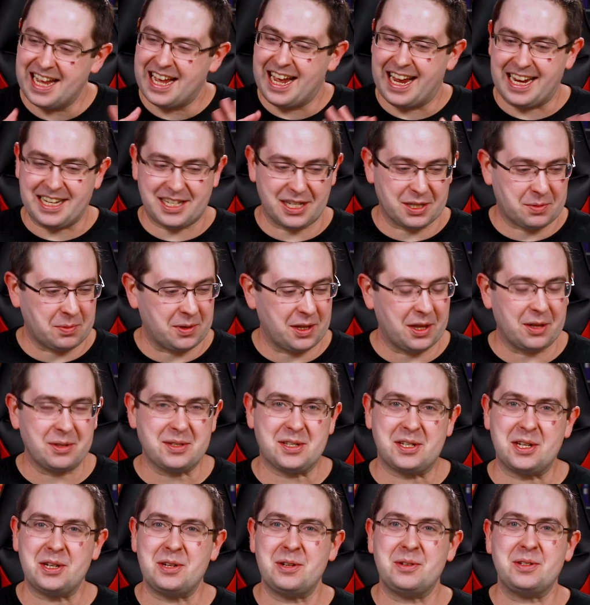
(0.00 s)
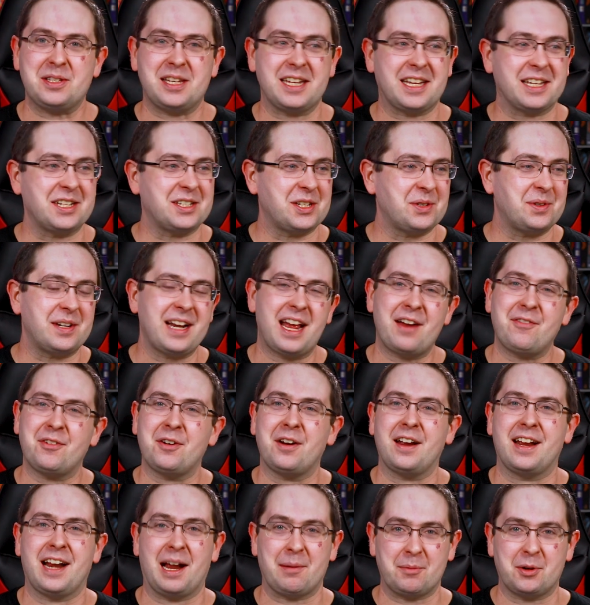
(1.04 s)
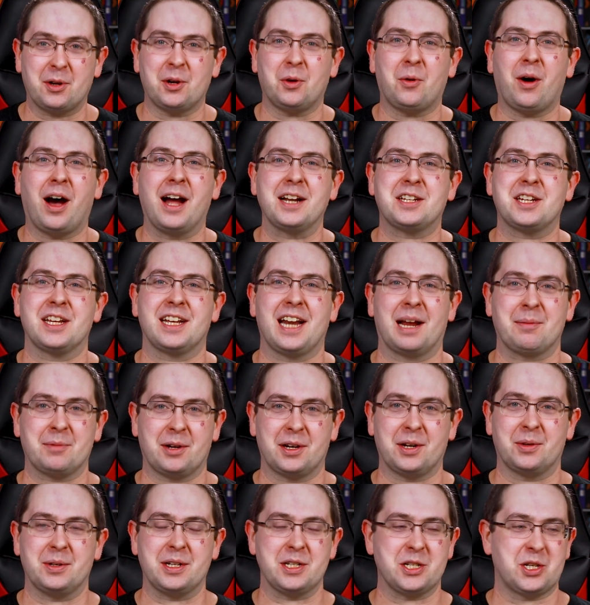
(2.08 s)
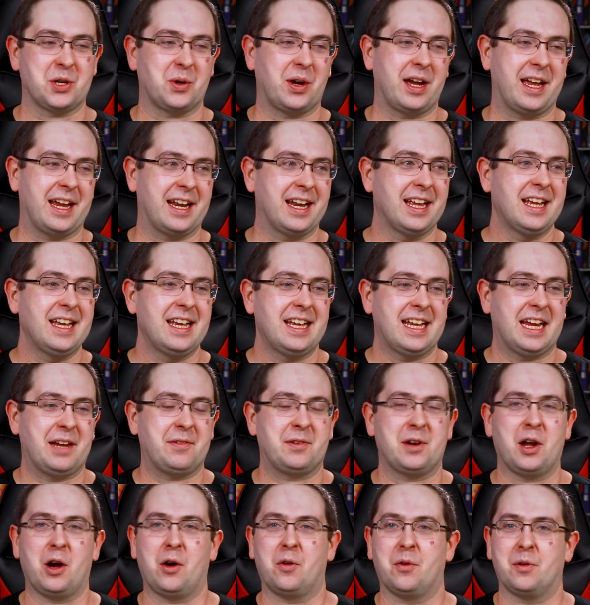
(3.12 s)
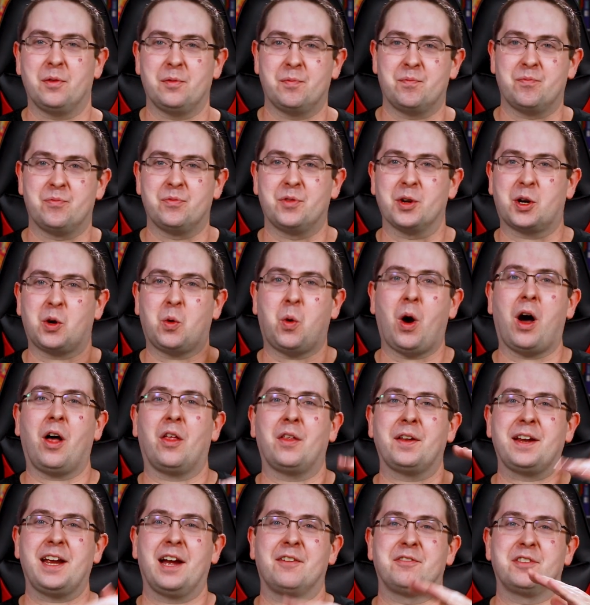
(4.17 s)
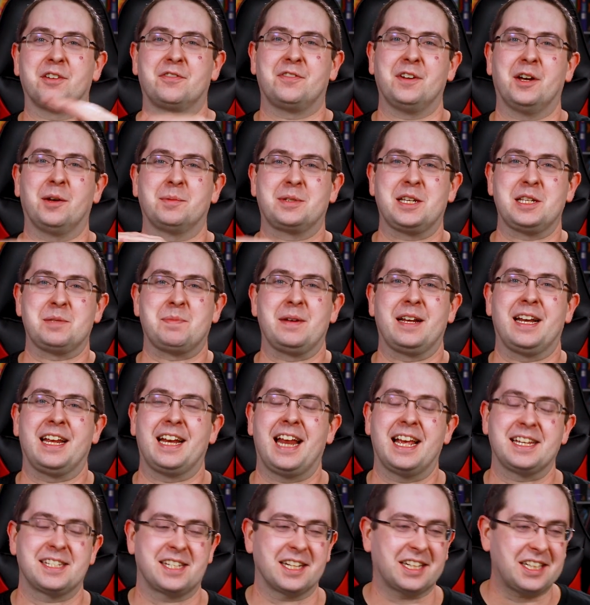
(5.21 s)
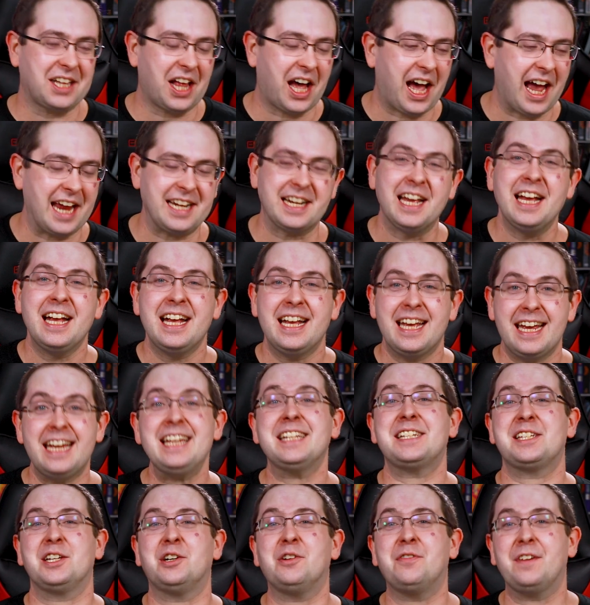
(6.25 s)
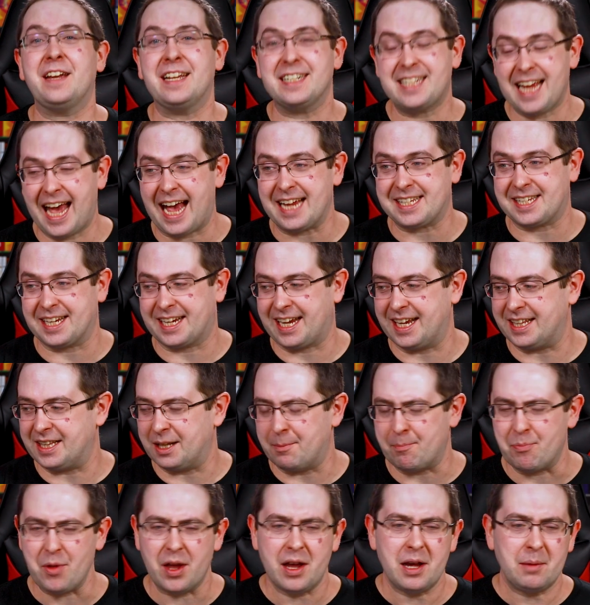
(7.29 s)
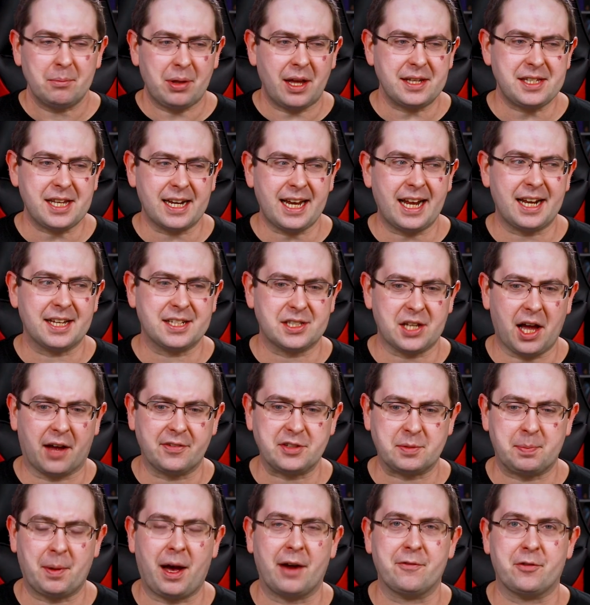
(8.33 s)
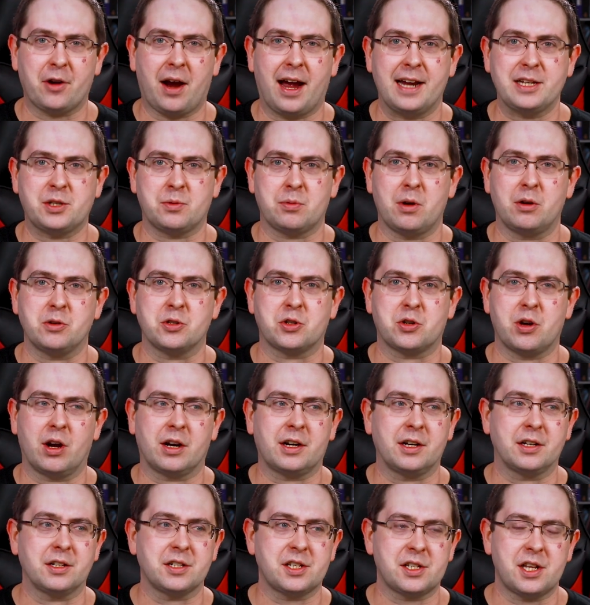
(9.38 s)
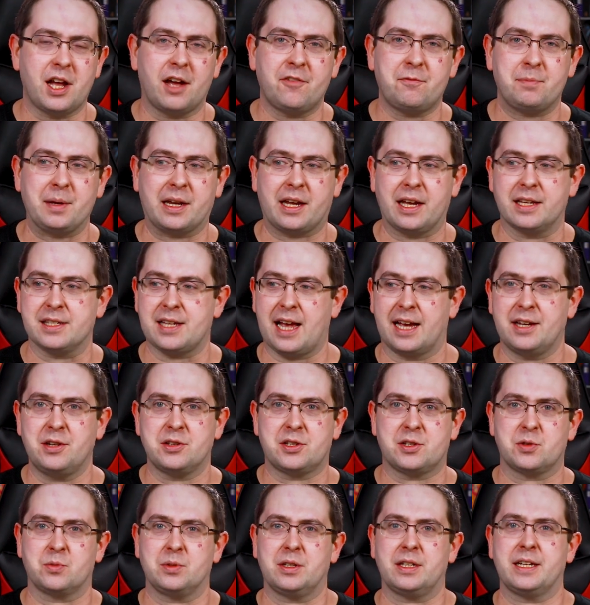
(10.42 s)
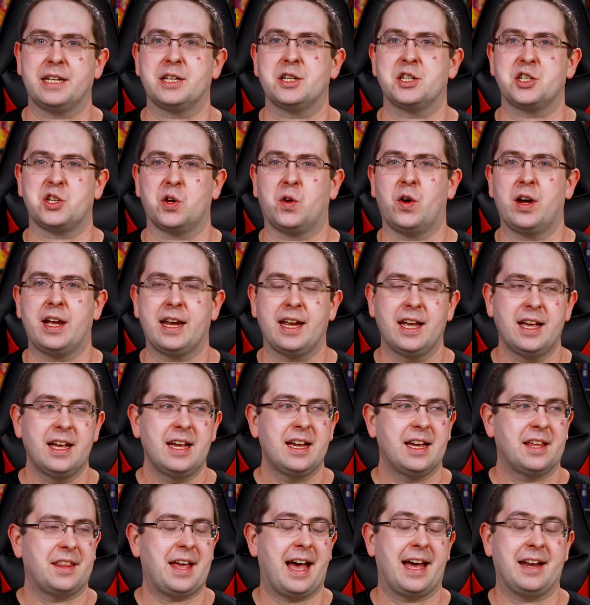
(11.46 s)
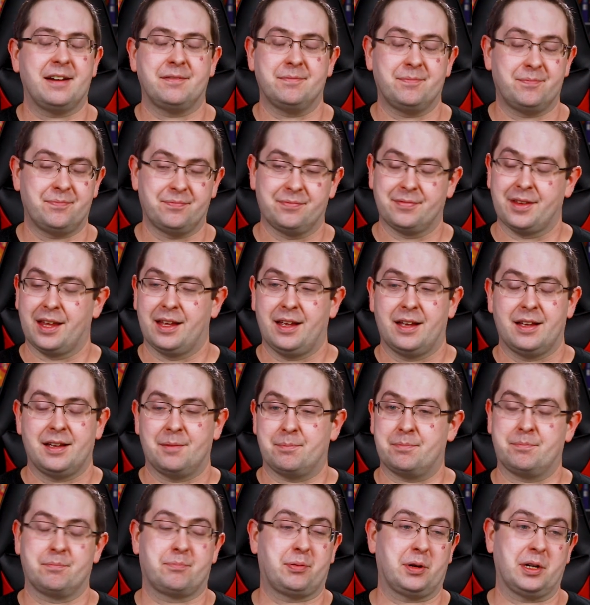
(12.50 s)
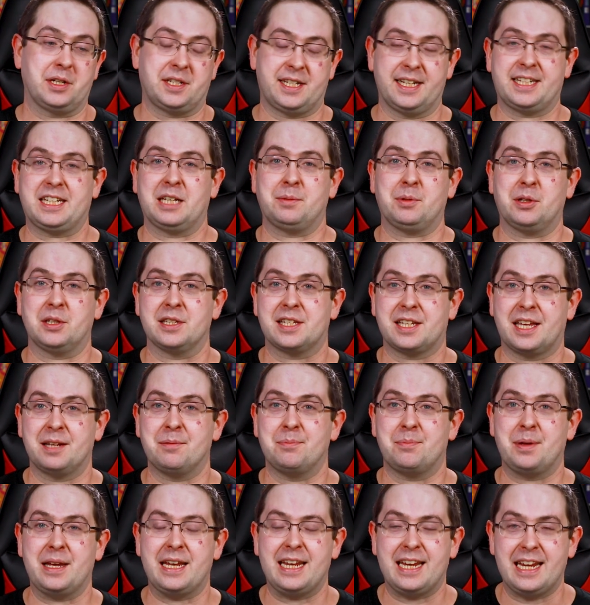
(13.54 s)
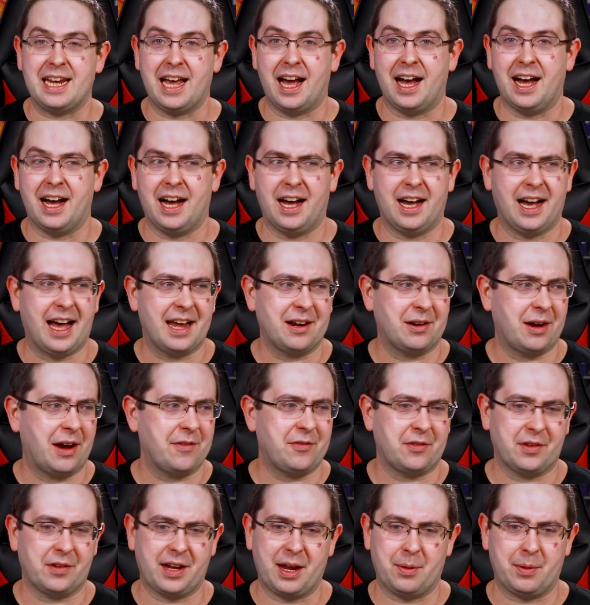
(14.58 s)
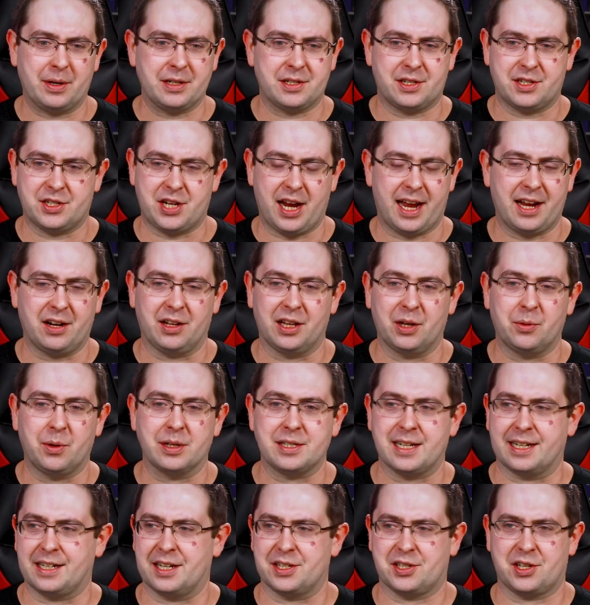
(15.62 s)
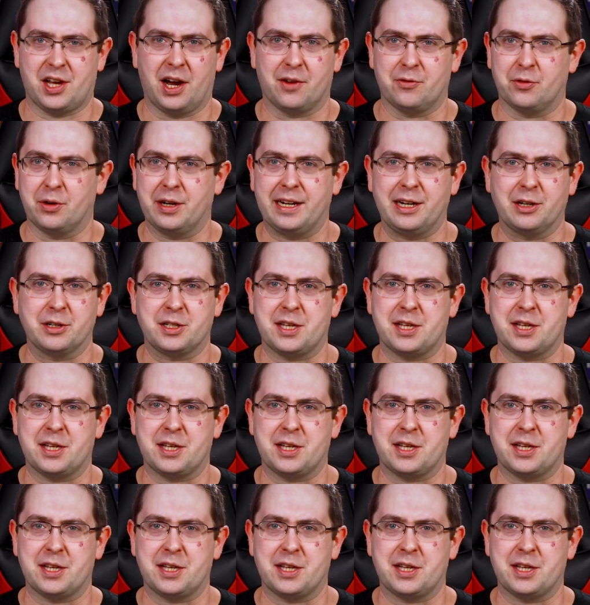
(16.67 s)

He's just one of those dudes. He can do whatever, and I'm going to watch it, and I'm going to enjoy it. Even though the quality of the films he's been in has declined, he's still fantastic in them. Plus, I got a soft spot for Ice Road Trucker stuff because I used to really enjoy that predictable as can be. I forget what channel it was, like Discovery or